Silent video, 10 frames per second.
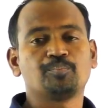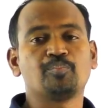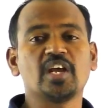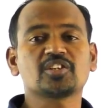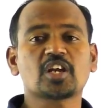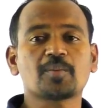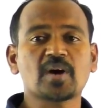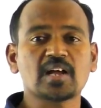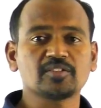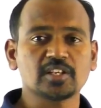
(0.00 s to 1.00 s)
Based
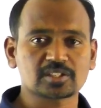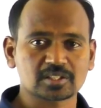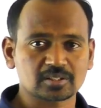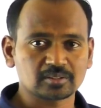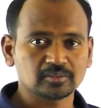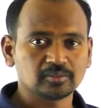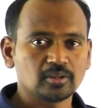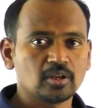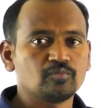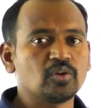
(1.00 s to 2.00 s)
upon this,
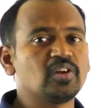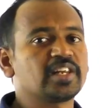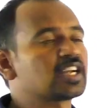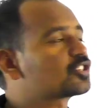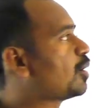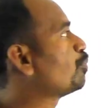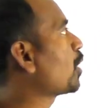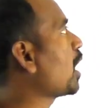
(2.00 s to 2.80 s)
we will get some